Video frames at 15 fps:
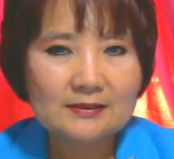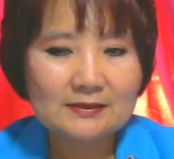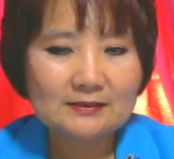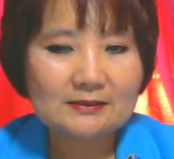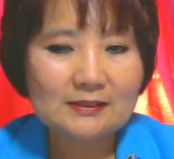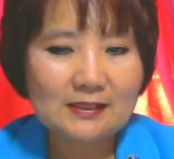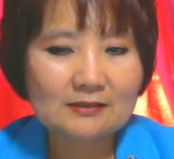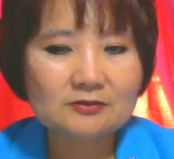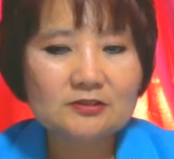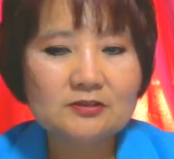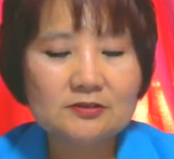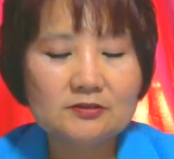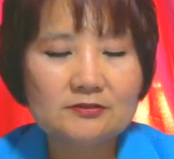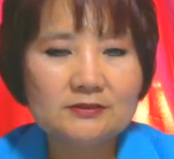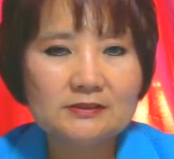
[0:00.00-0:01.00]
It
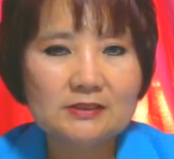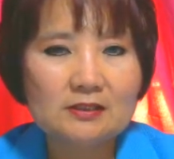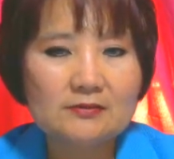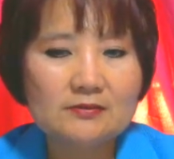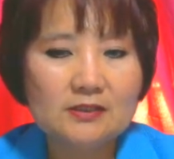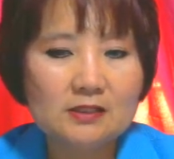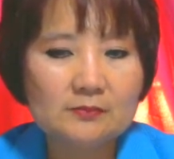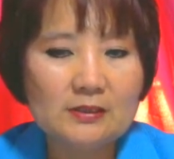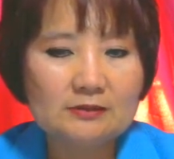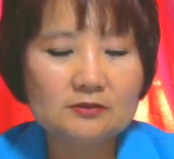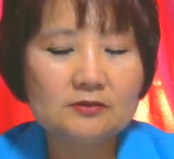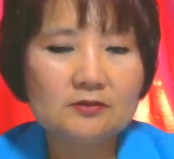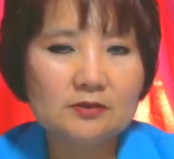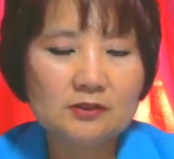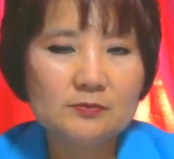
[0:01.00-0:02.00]
actually turns out that I'm
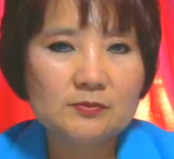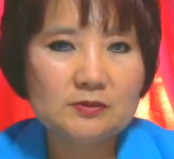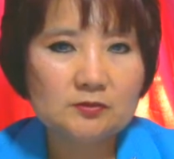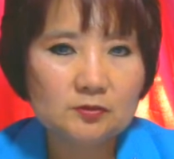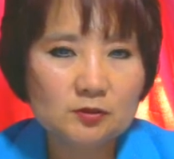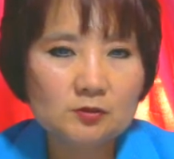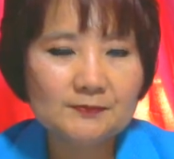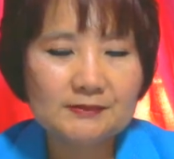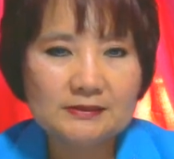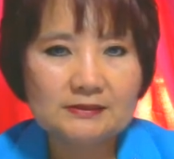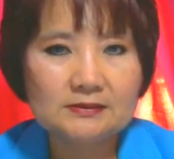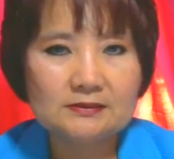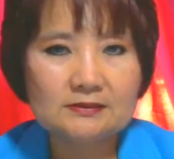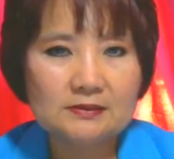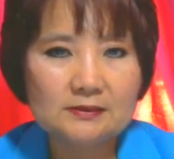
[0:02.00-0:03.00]
actually going to be in two
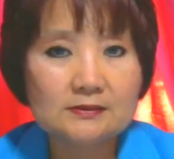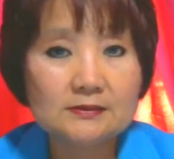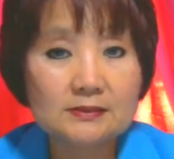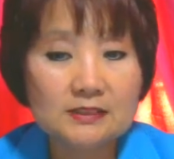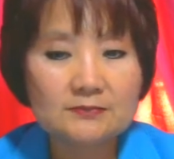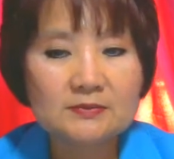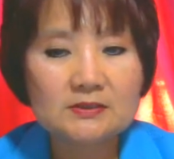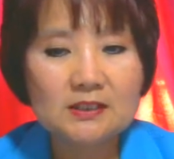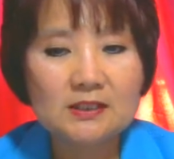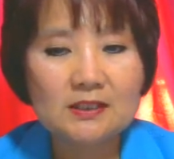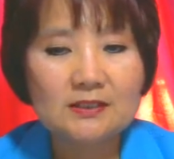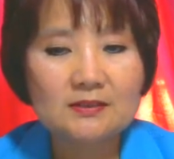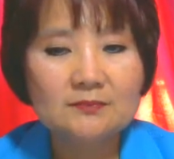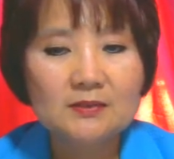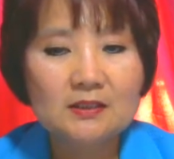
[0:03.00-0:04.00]
places at the same
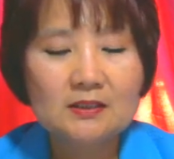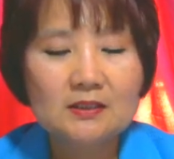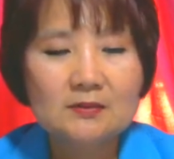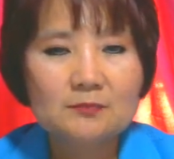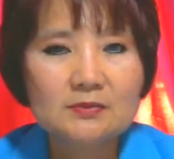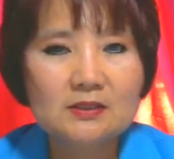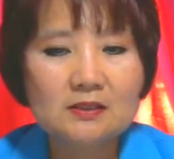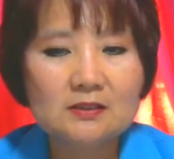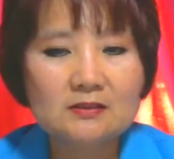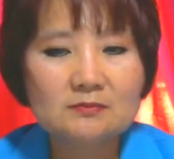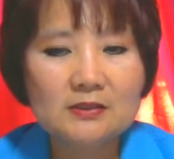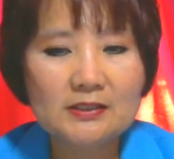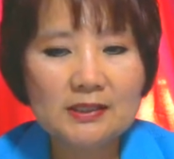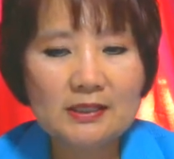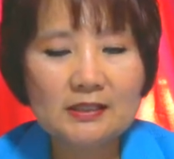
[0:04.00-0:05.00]
time, because
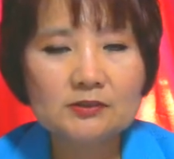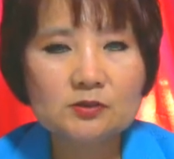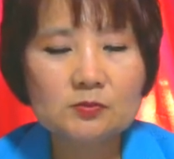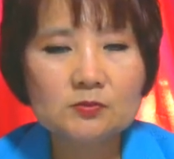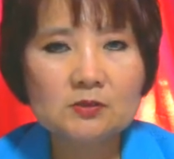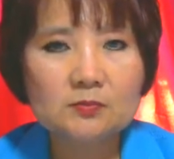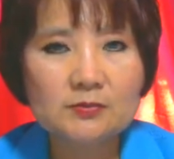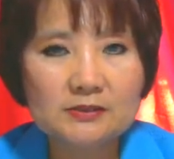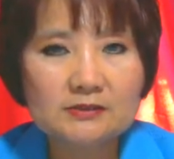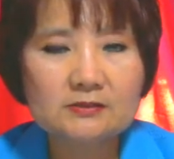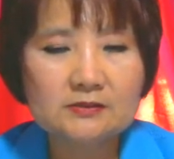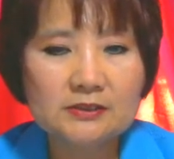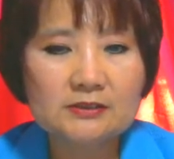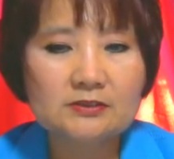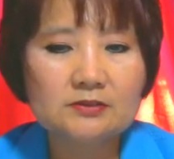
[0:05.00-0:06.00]
my actual
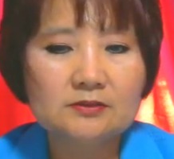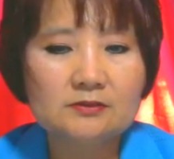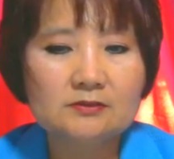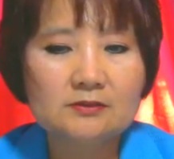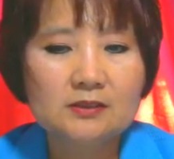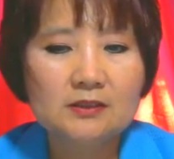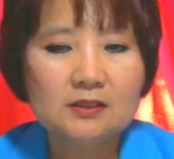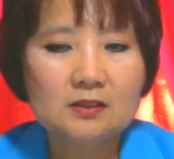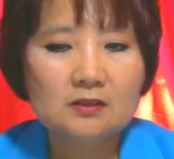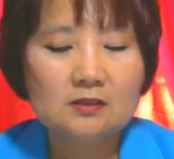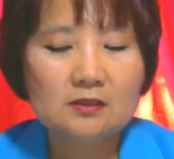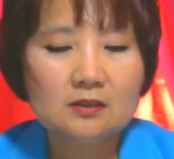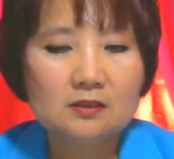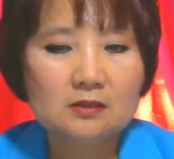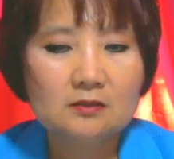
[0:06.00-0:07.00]
presentation,
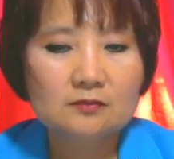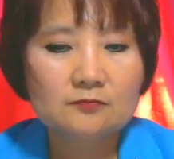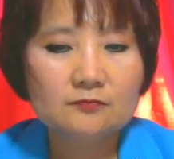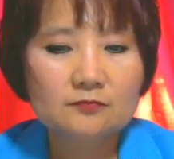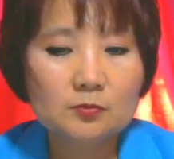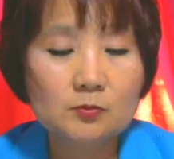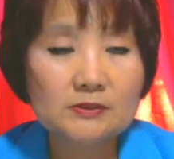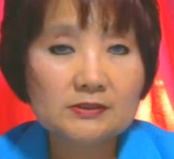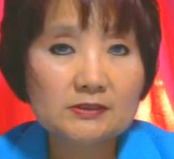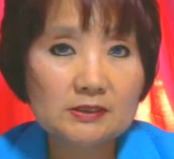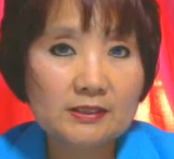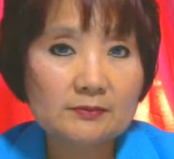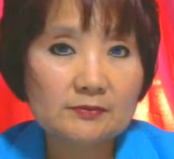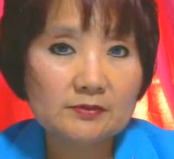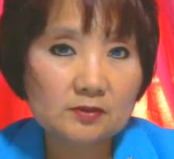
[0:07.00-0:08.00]
for which
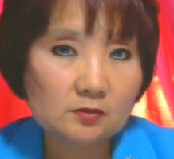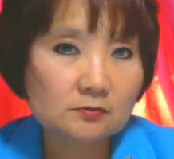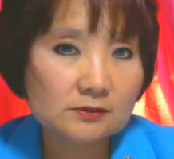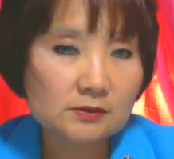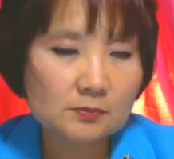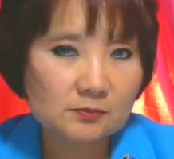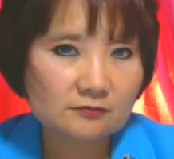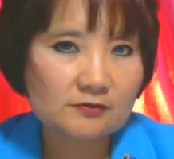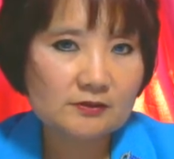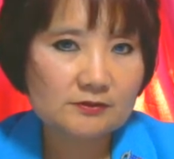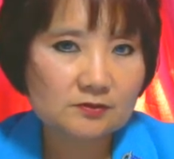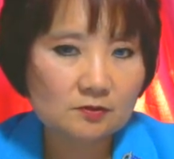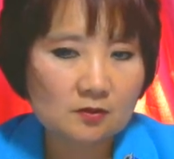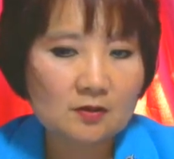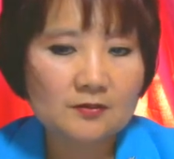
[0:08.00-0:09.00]
I am the only
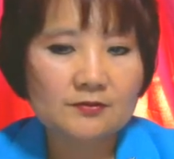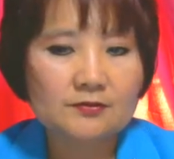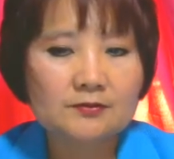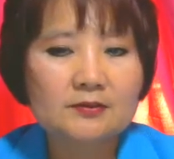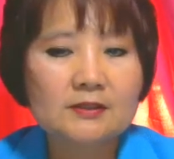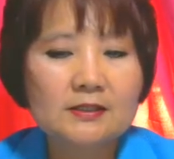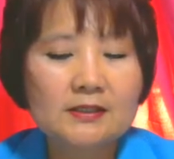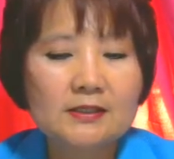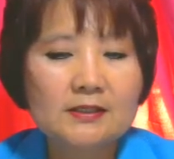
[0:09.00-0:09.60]
professor author,